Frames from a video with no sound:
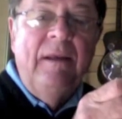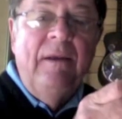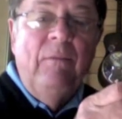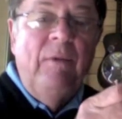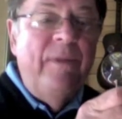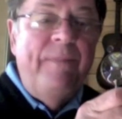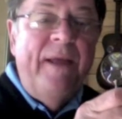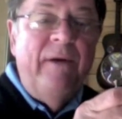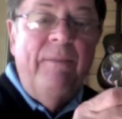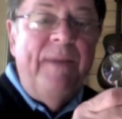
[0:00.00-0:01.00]
with a
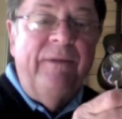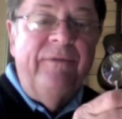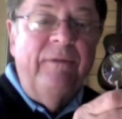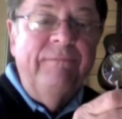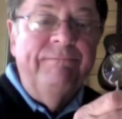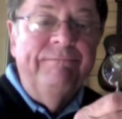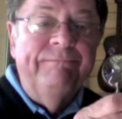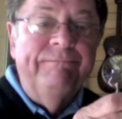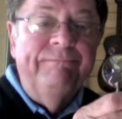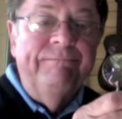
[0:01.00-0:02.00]
pen or a pencil
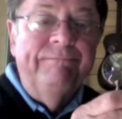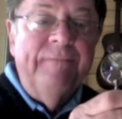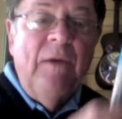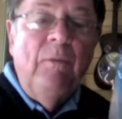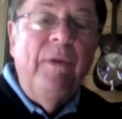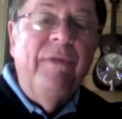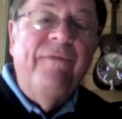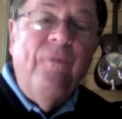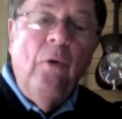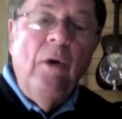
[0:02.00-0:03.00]
with
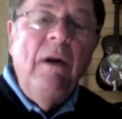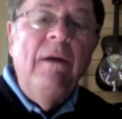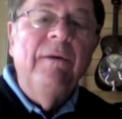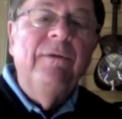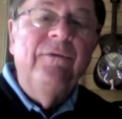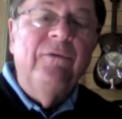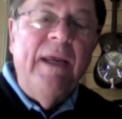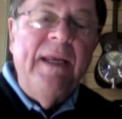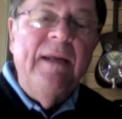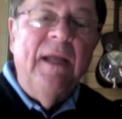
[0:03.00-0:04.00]
4
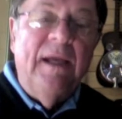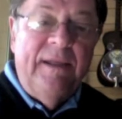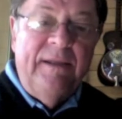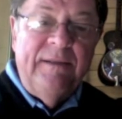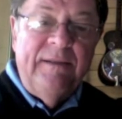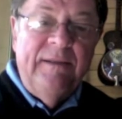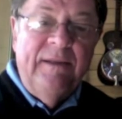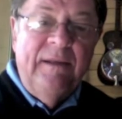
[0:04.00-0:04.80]
straight lines,